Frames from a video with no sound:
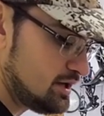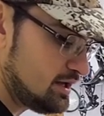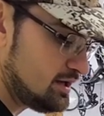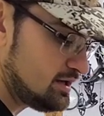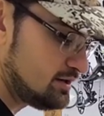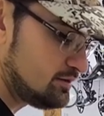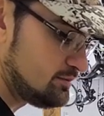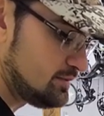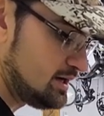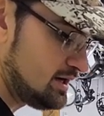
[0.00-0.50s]

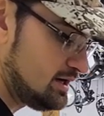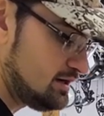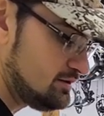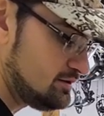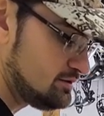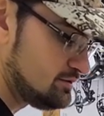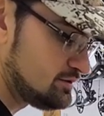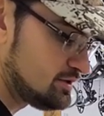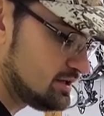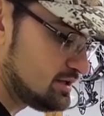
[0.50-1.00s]
and on my
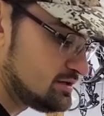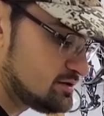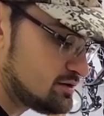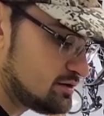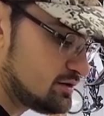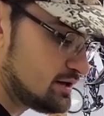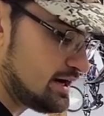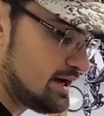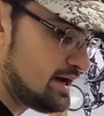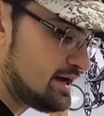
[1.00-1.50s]
own, is
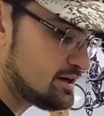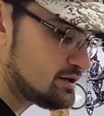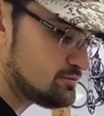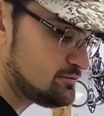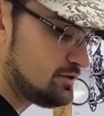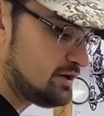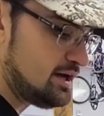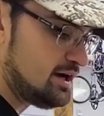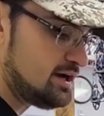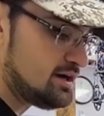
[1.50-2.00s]
our
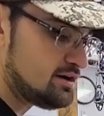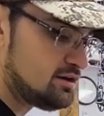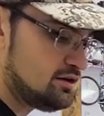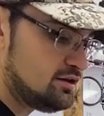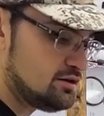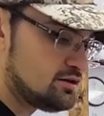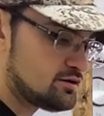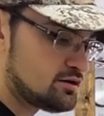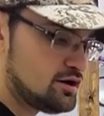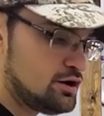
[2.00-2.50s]
what I
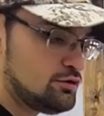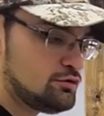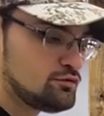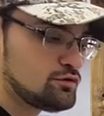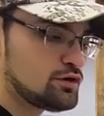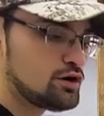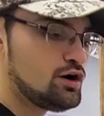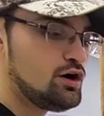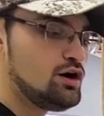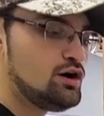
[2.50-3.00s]
call our
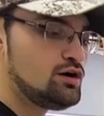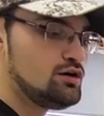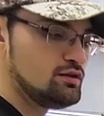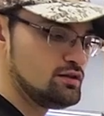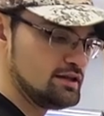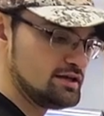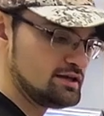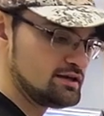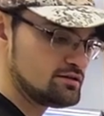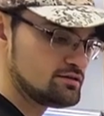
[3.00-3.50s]

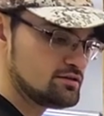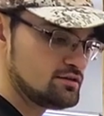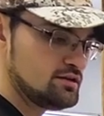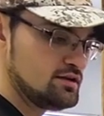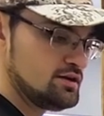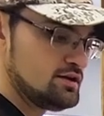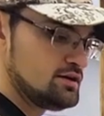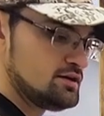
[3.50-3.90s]
overall length.